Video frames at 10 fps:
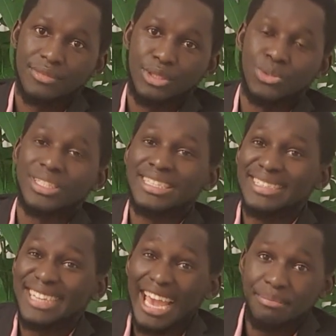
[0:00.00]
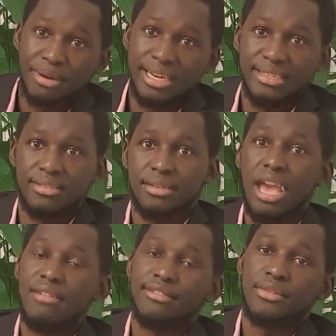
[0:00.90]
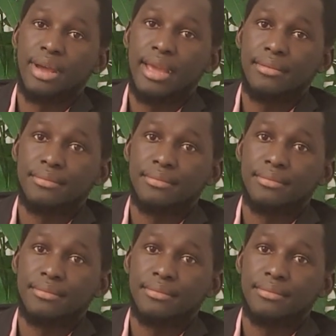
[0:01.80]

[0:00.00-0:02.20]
You see dead bodies everywhere.